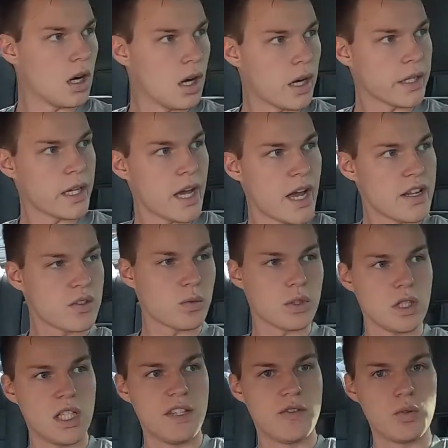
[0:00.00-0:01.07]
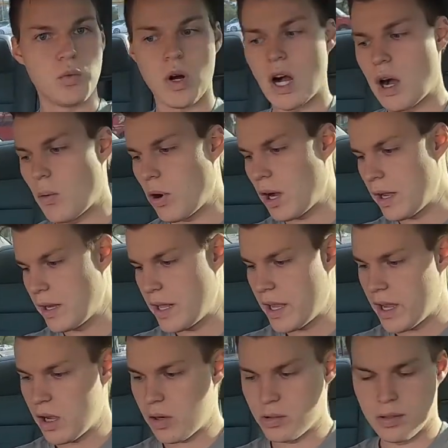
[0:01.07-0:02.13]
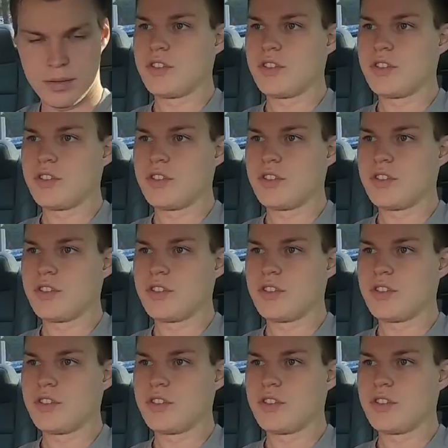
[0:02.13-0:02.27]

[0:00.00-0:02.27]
right, guys, we're leaving Wawa now.